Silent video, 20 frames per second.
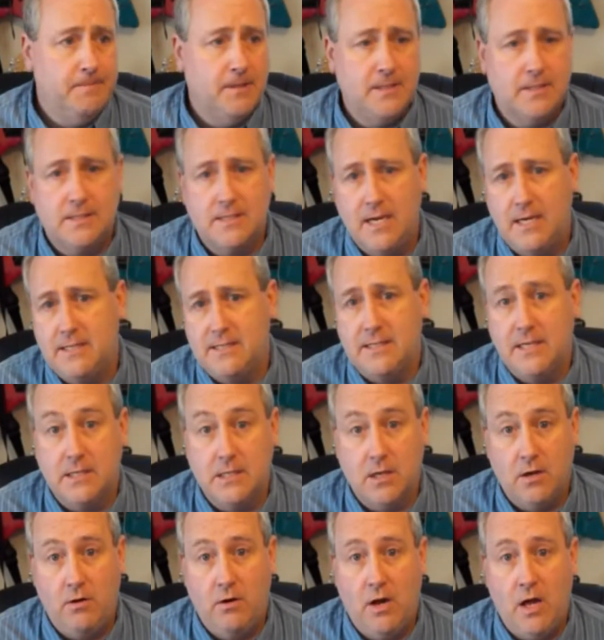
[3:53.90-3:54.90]
let's say,
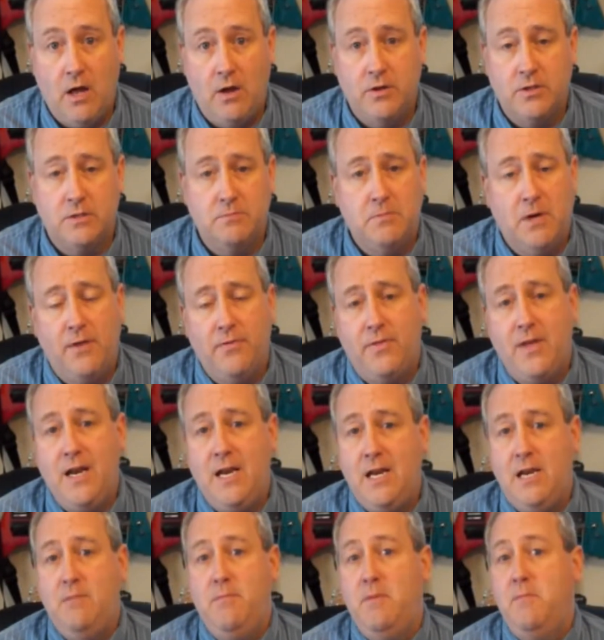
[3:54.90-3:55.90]
$600 a month,
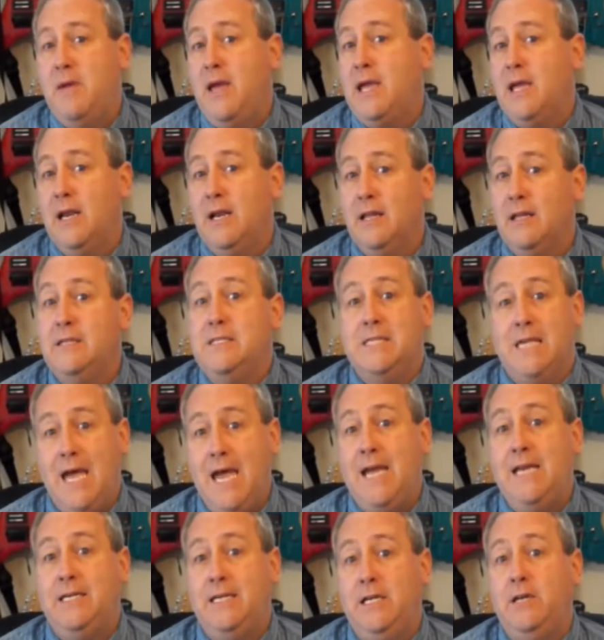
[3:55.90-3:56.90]
they need to be making at least
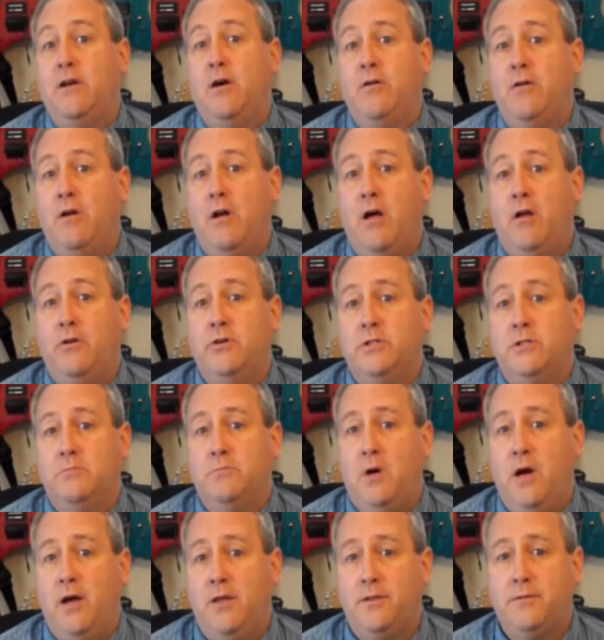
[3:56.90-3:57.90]
$1,800
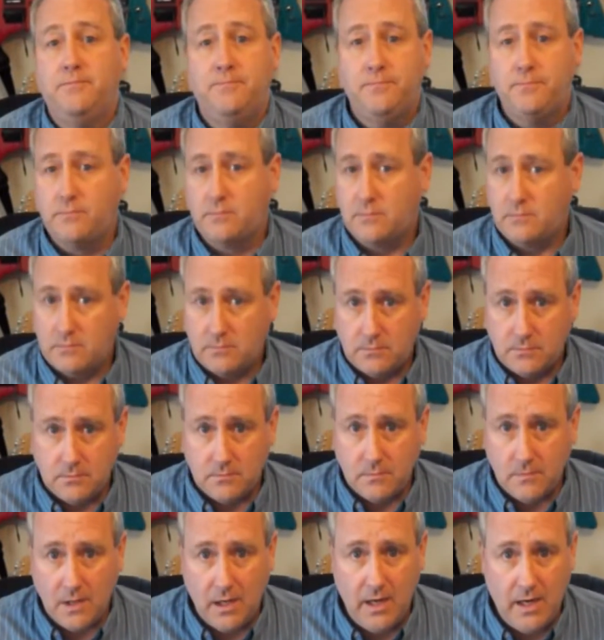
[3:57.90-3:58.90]
a month
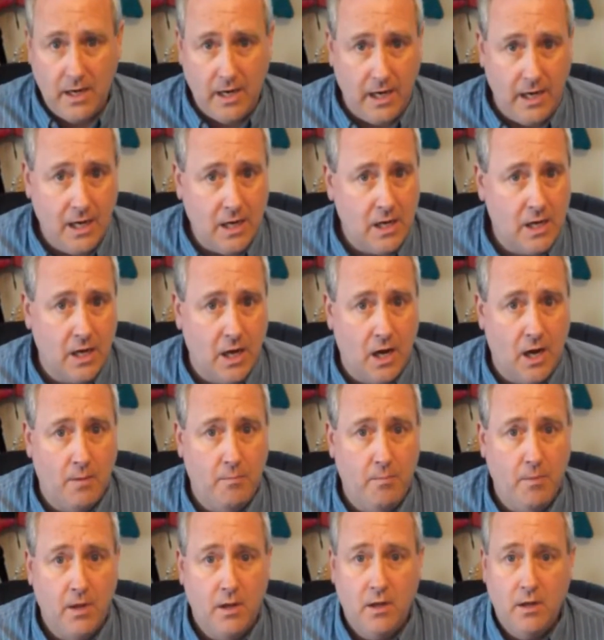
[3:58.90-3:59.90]
in
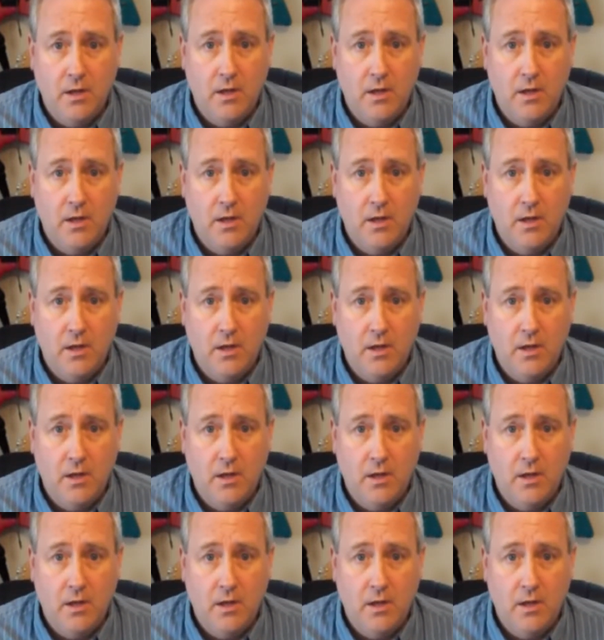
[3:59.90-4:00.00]
income,